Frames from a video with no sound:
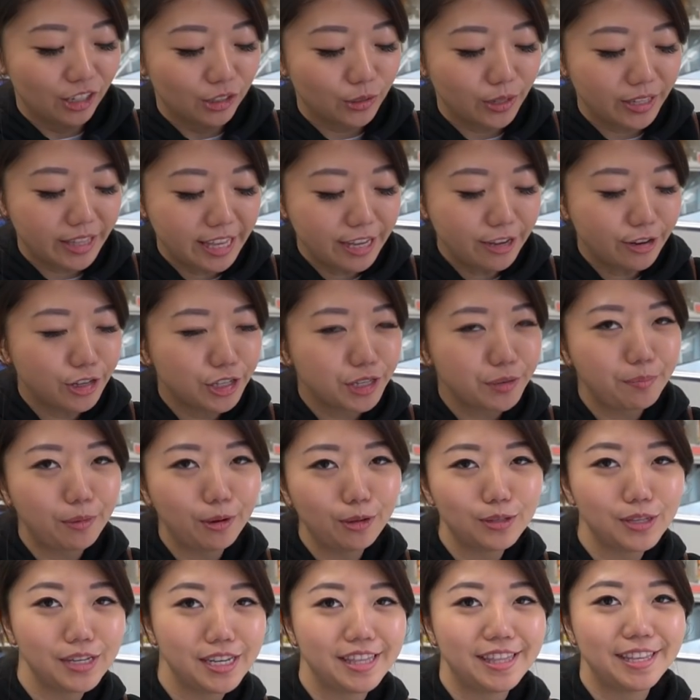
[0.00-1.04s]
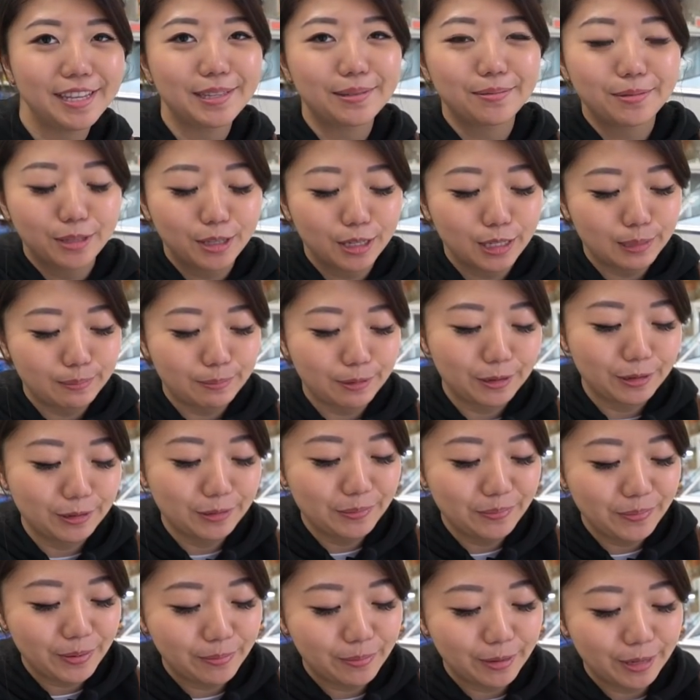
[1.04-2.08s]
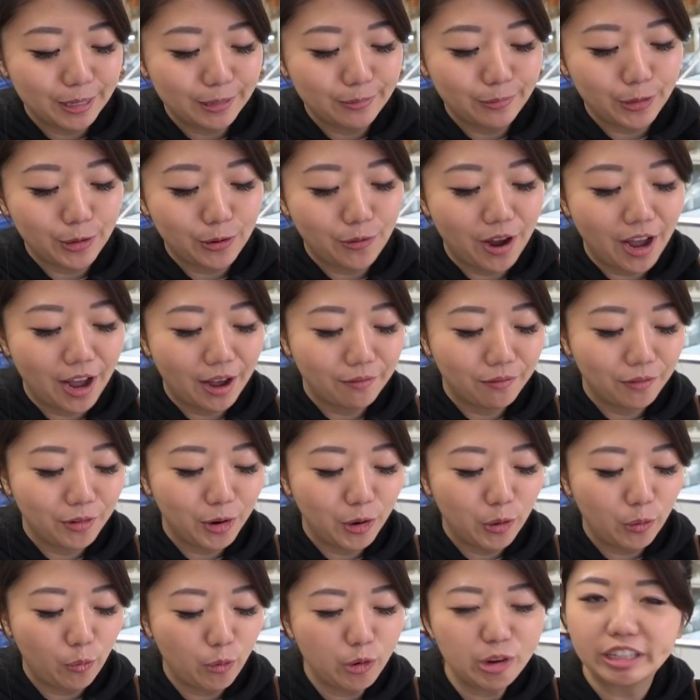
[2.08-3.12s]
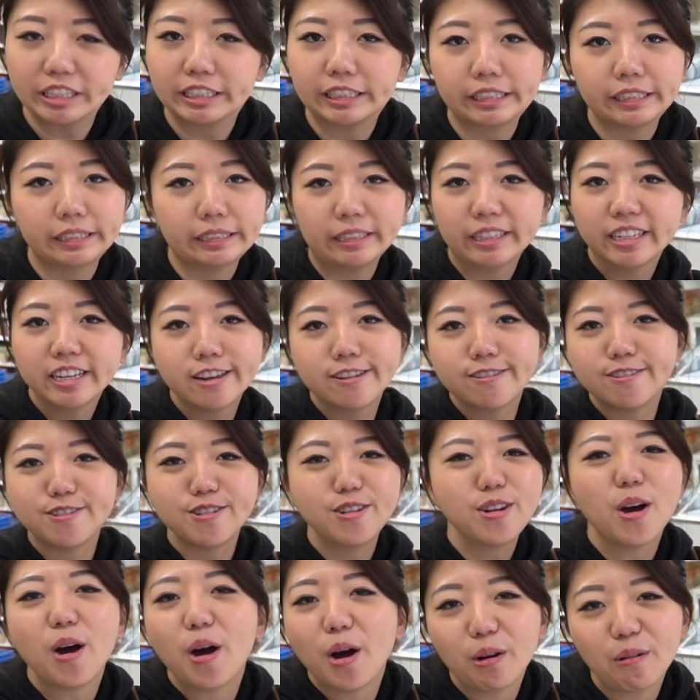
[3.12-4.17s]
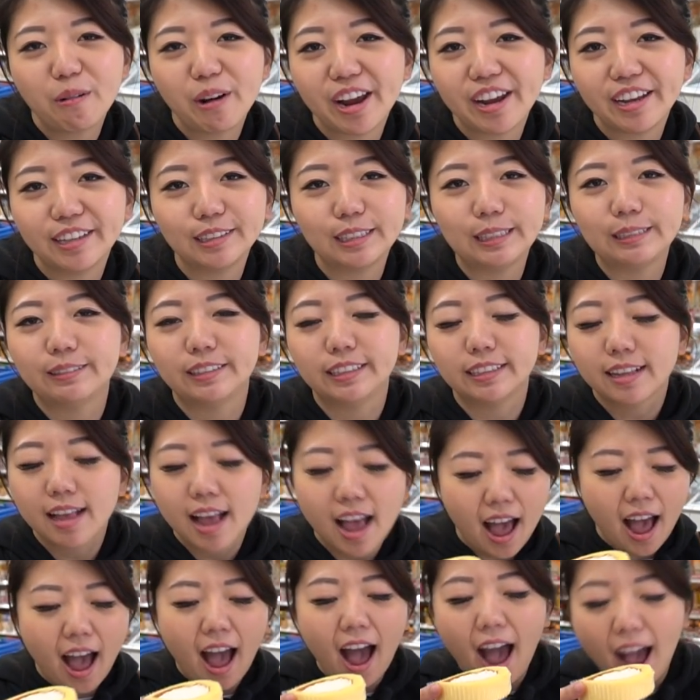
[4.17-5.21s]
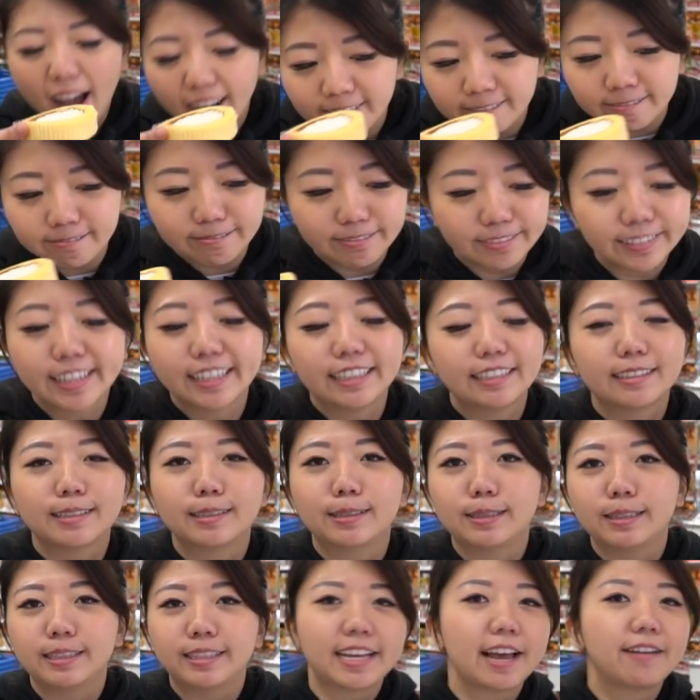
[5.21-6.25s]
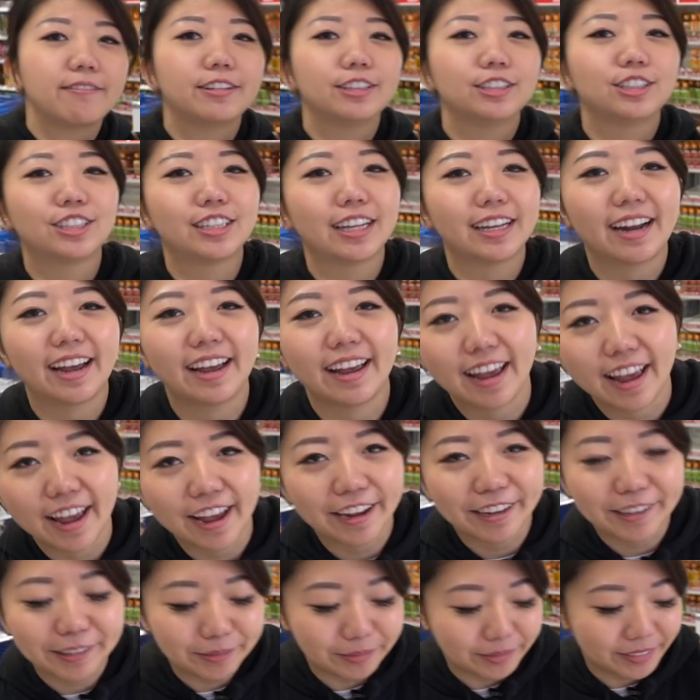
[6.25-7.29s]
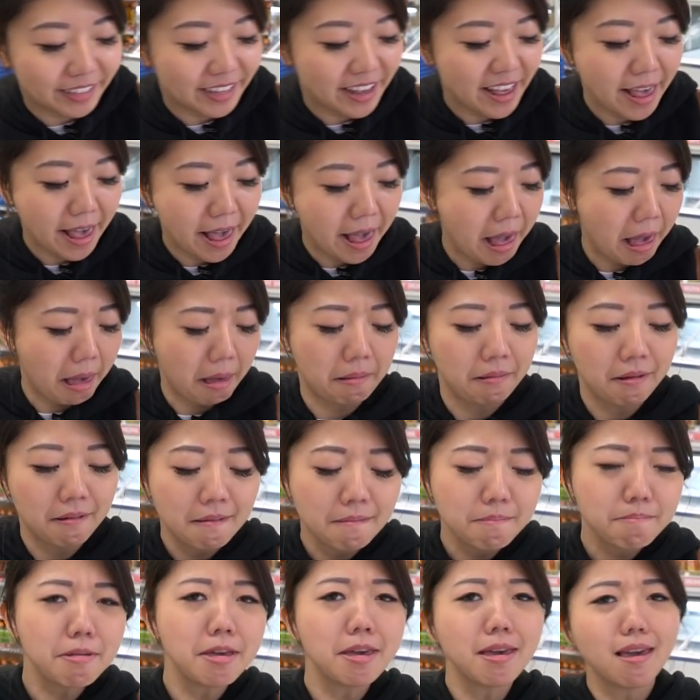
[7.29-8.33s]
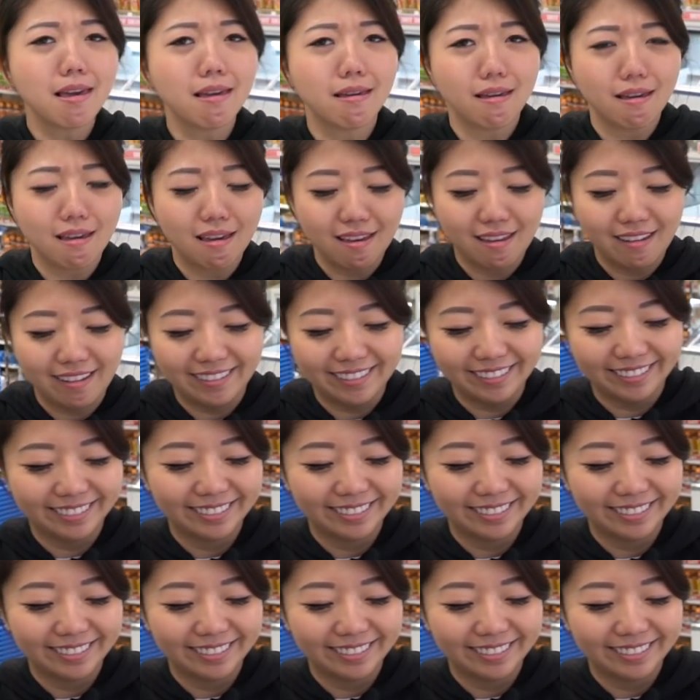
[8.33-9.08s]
So I think you're supposed to eat this with a spoon, but because we don't have one, we're just gonna gnaw right into it. I'm like a savage that I am.